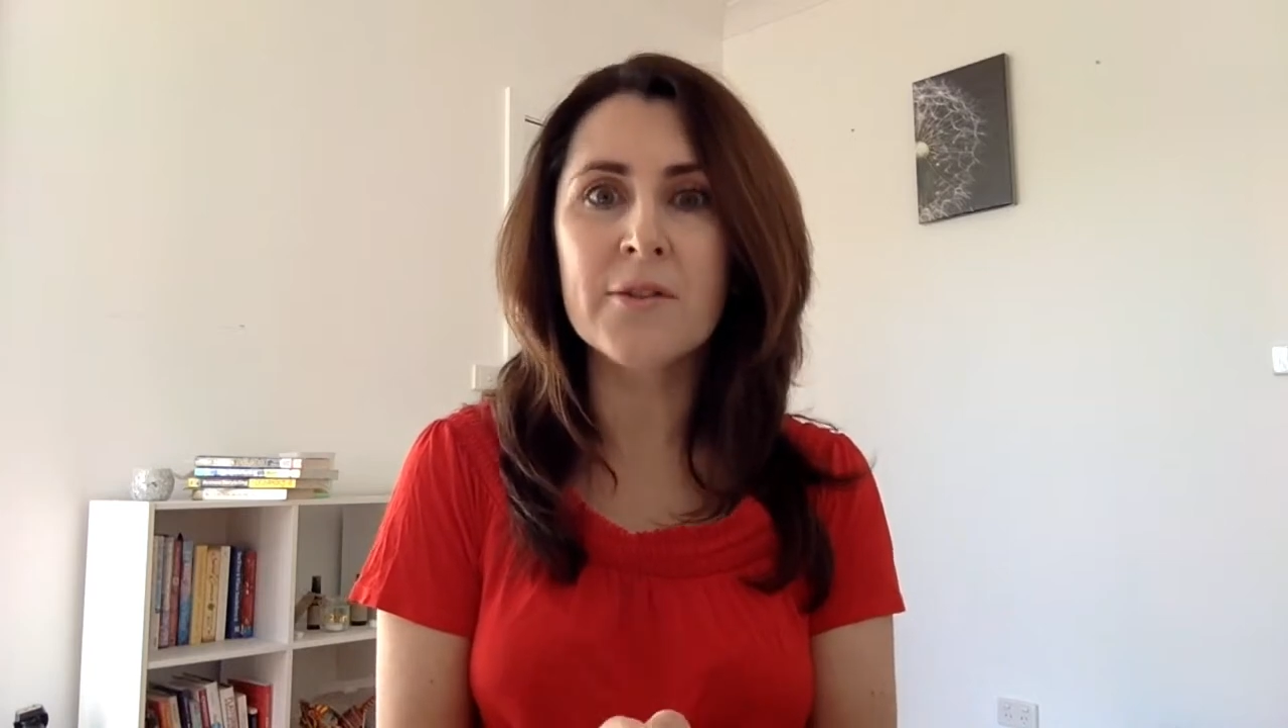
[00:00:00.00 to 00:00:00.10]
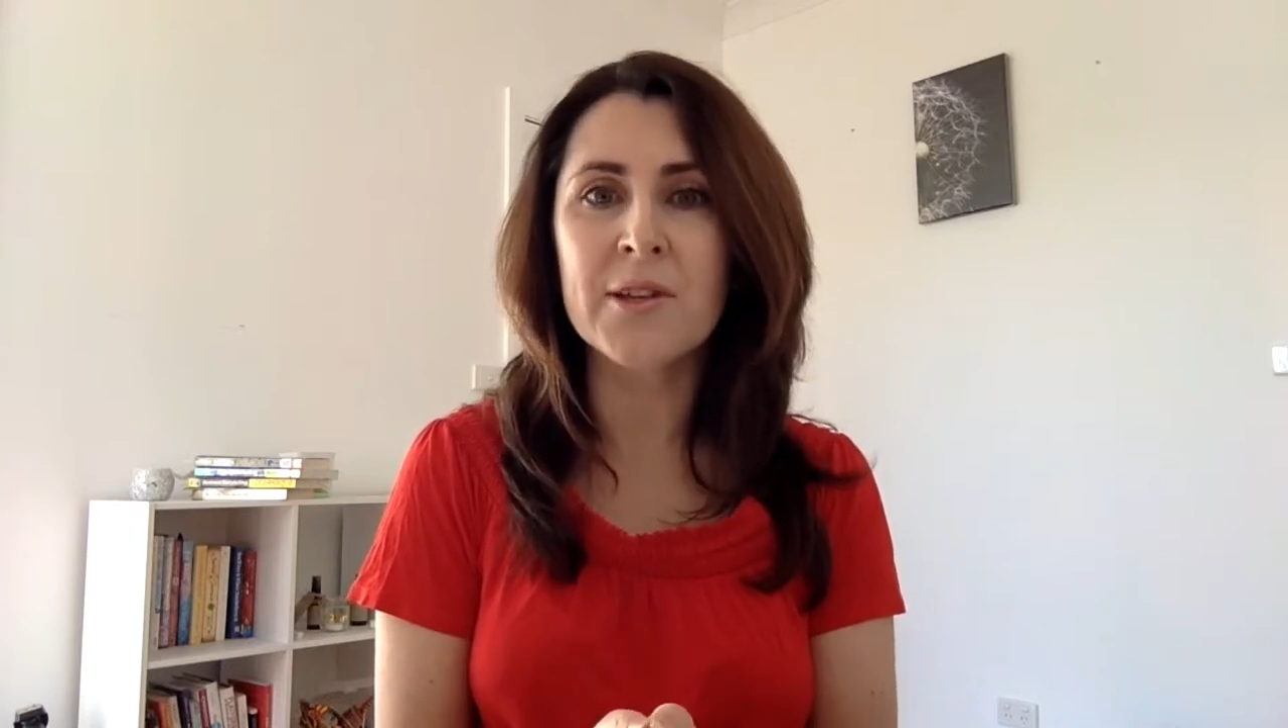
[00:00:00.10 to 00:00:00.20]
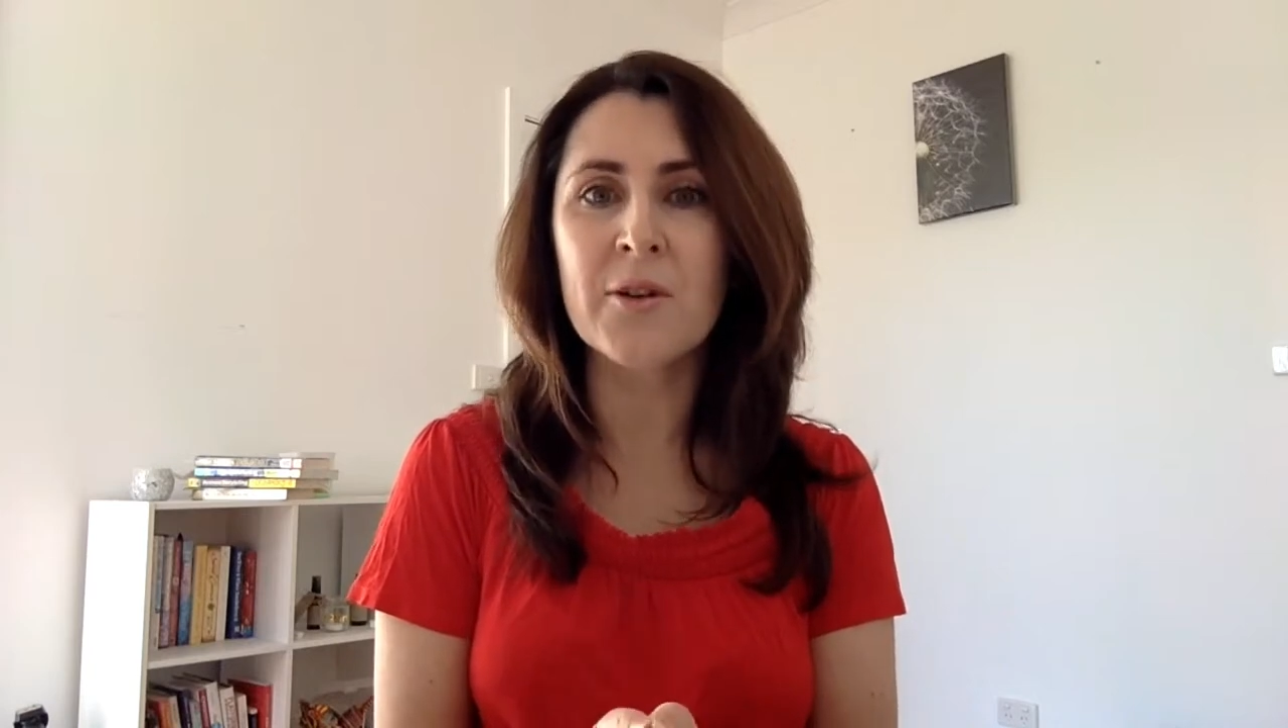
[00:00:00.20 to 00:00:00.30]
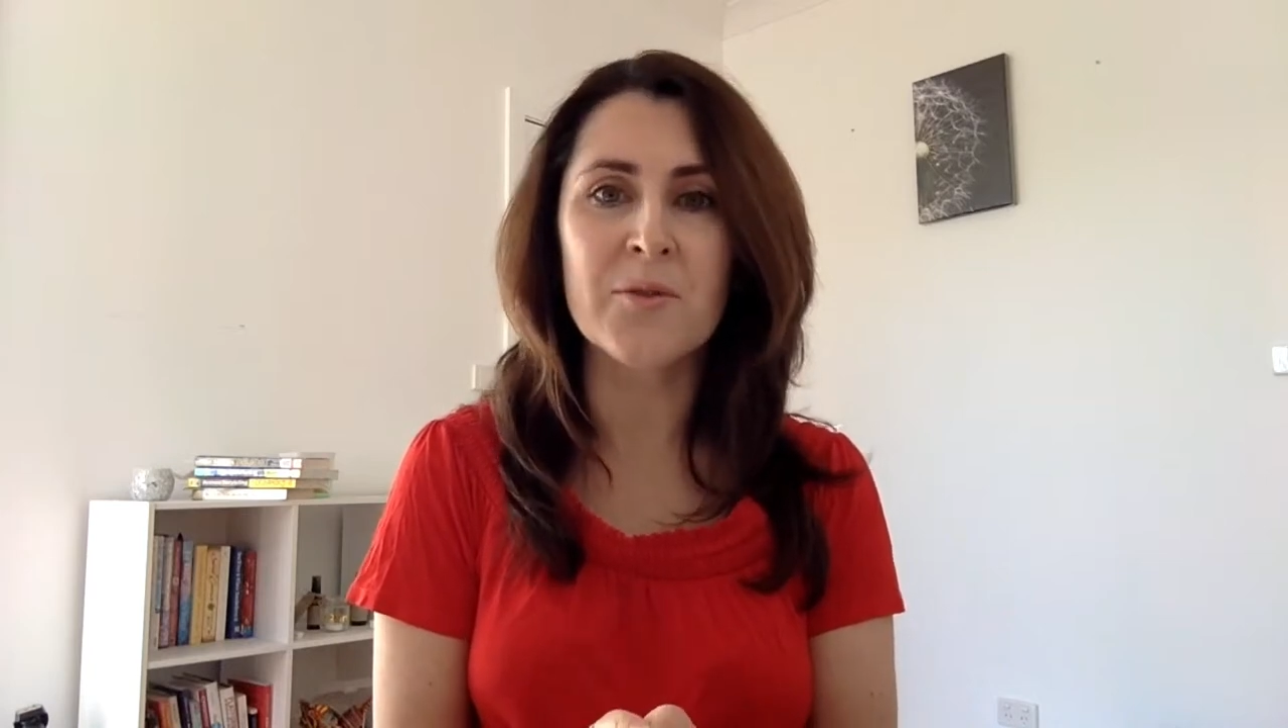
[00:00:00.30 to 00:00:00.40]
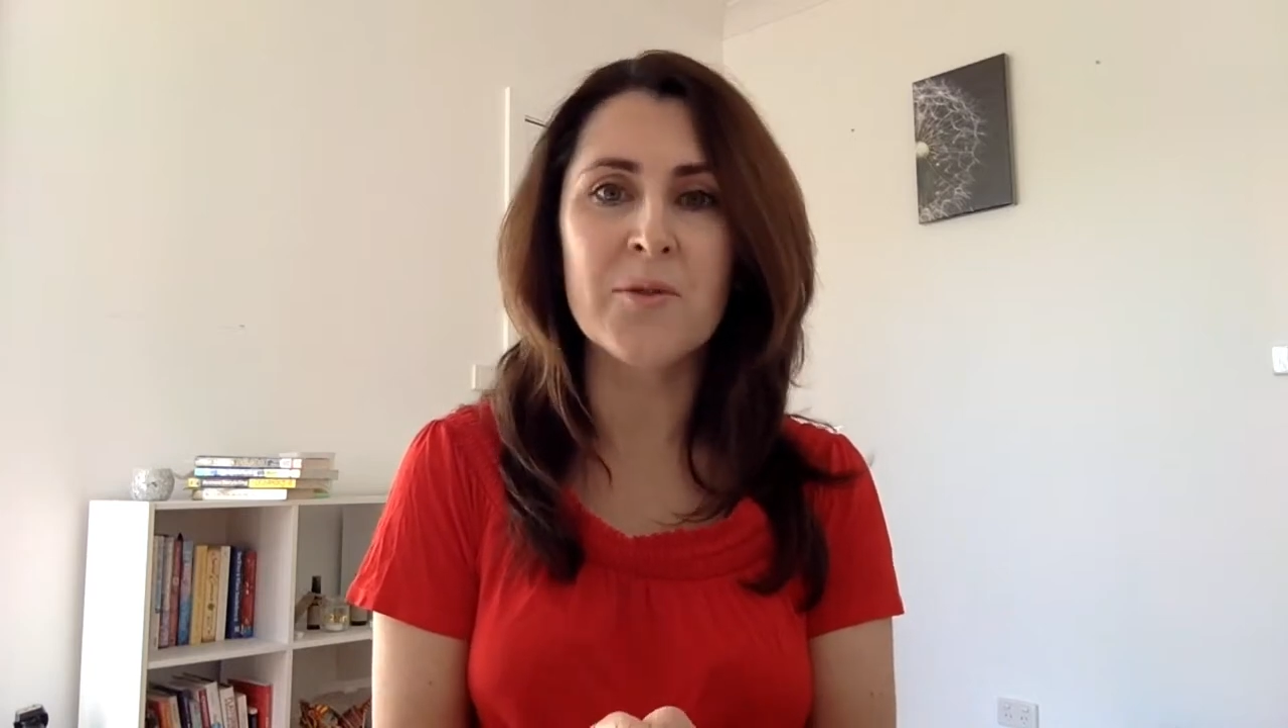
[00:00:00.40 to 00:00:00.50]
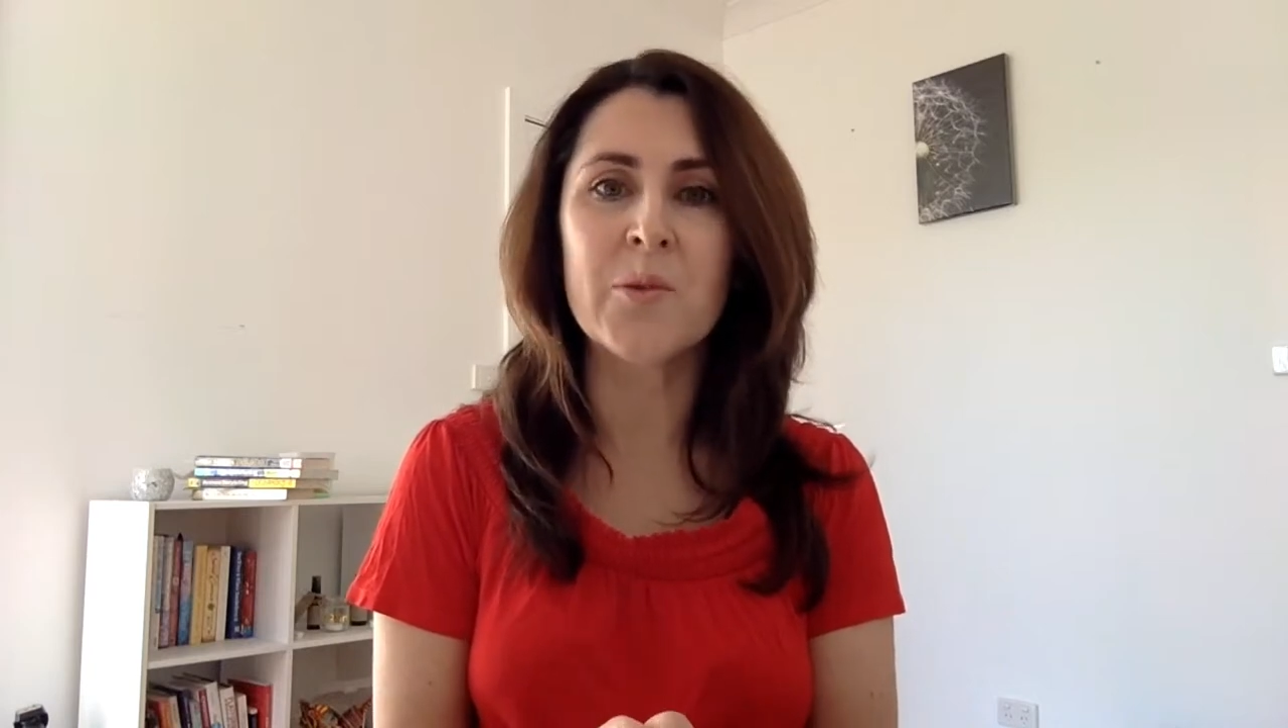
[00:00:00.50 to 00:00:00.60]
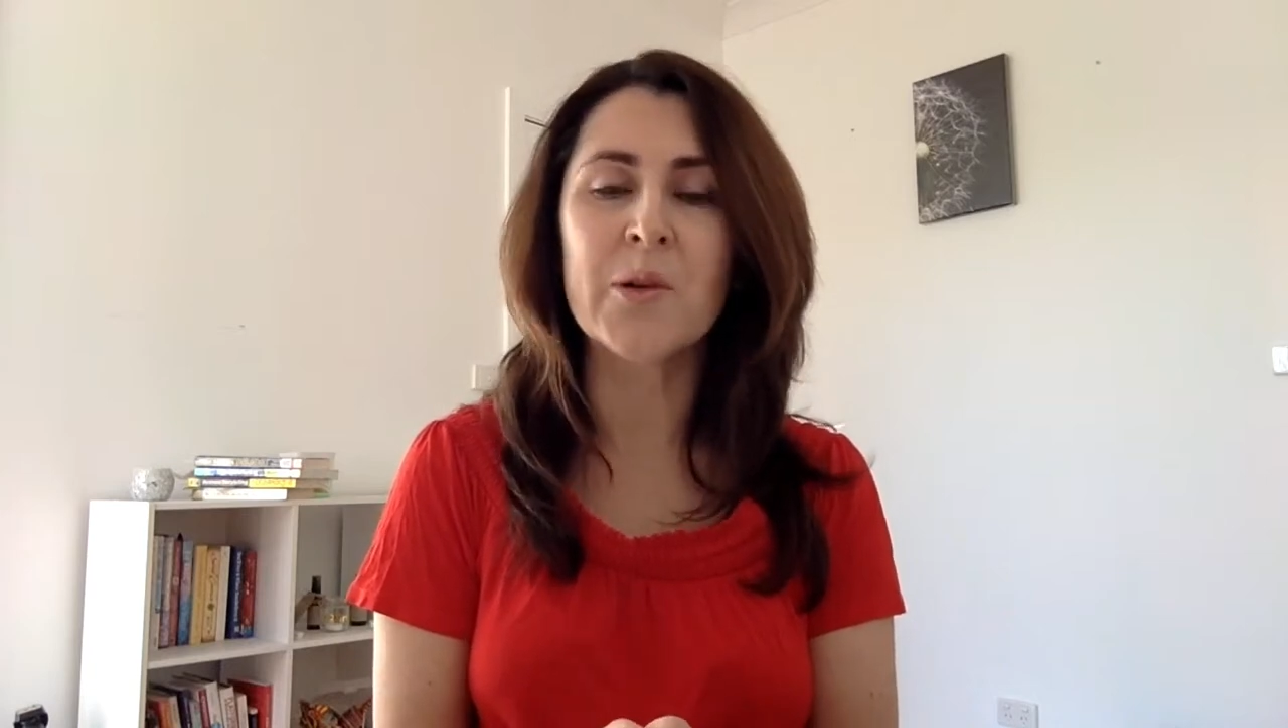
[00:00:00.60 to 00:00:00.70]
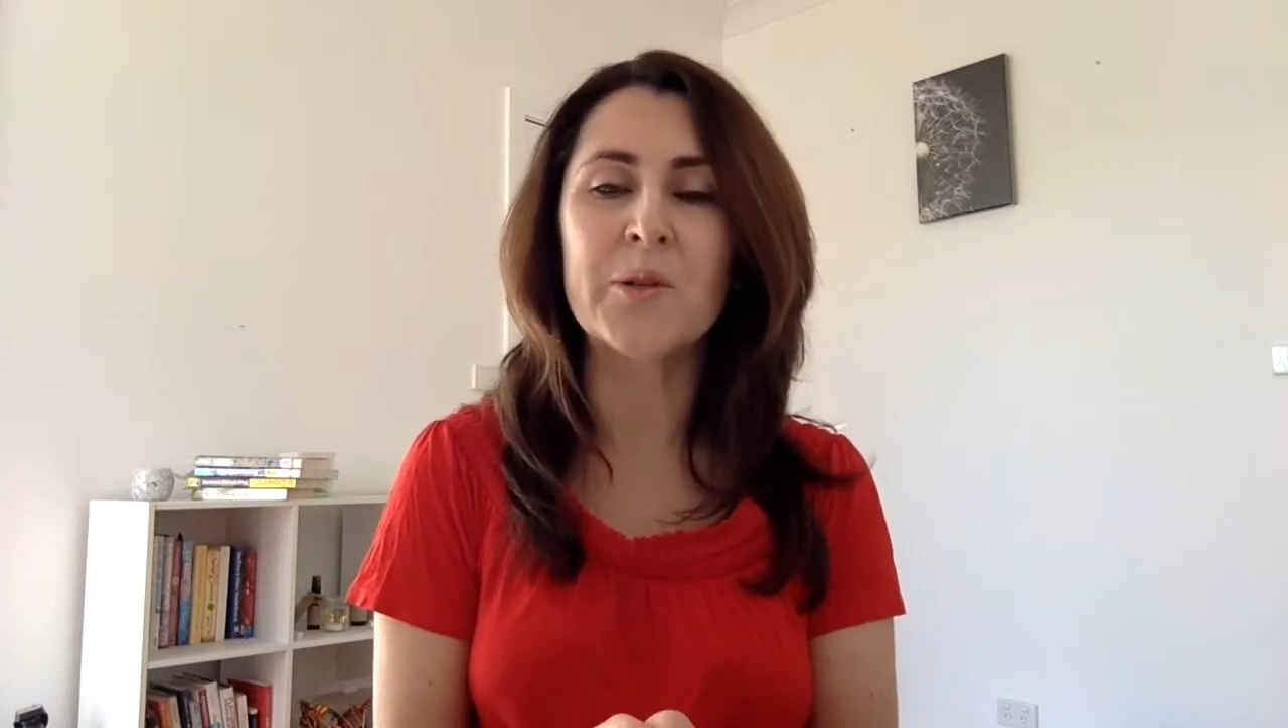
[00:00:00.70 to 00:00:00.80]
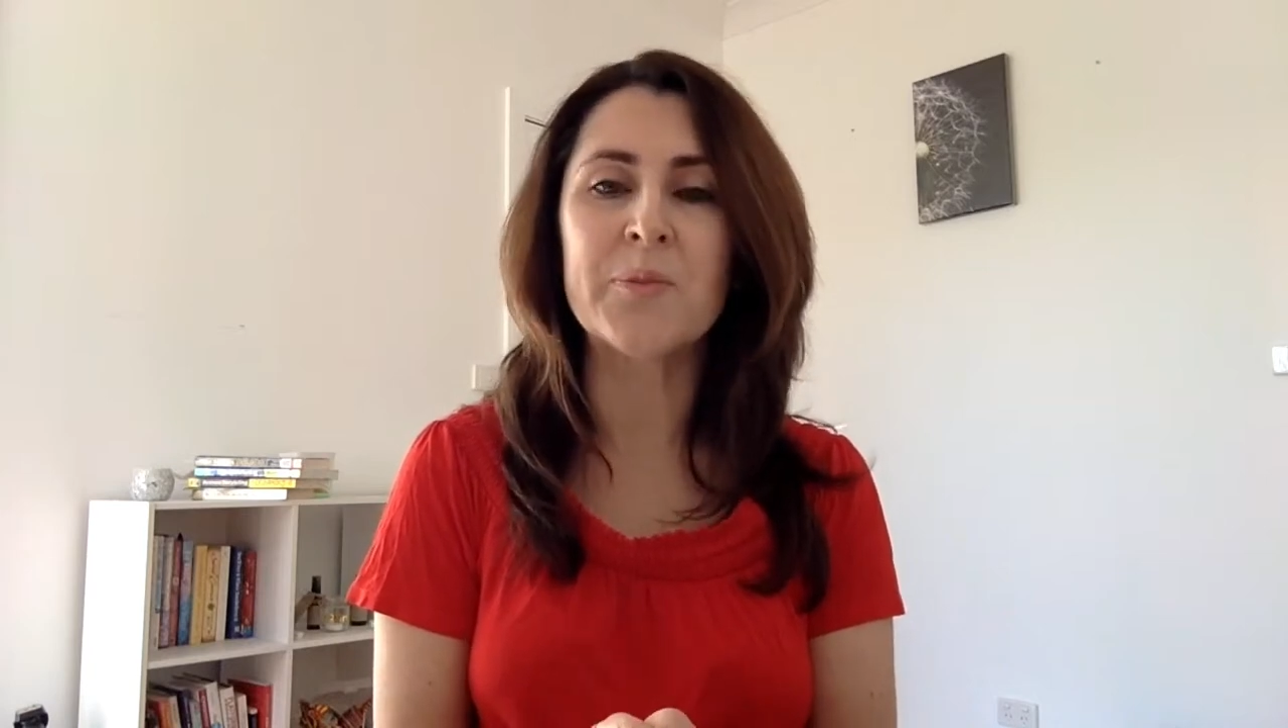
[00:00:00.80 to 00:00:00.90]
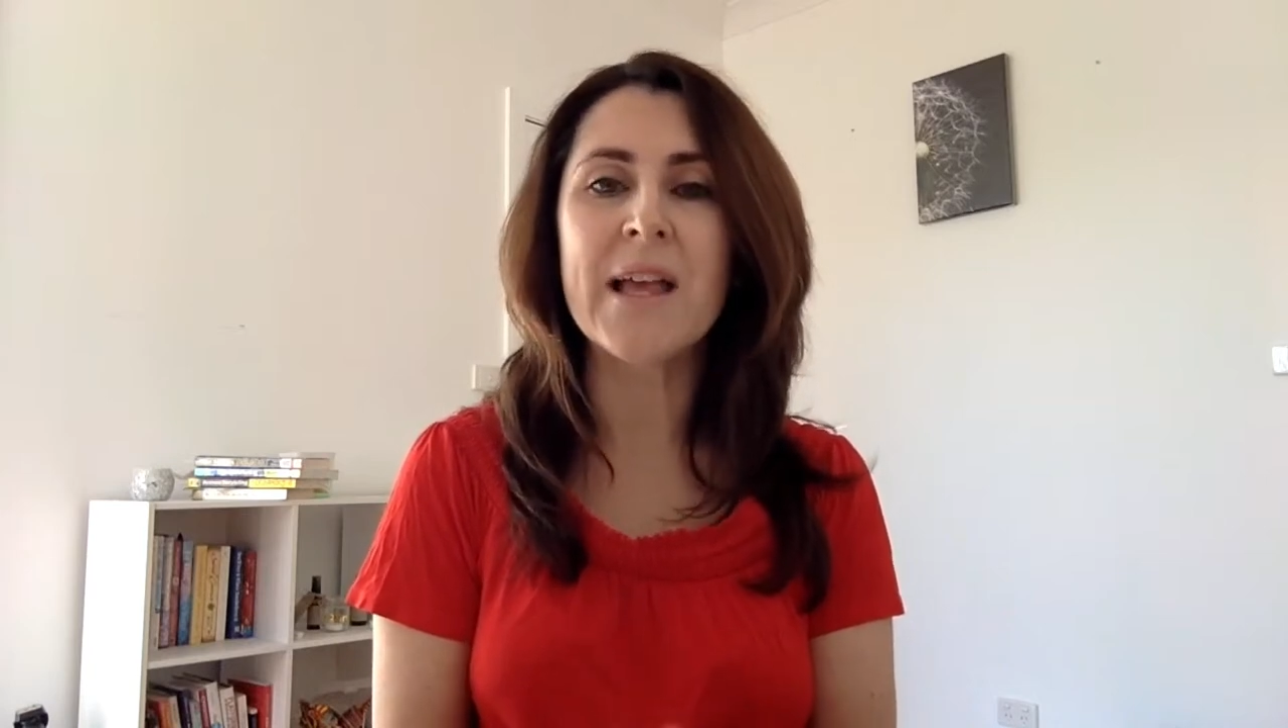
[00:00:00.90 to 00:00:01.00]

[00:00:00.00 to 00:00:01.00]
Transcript: the overwhelm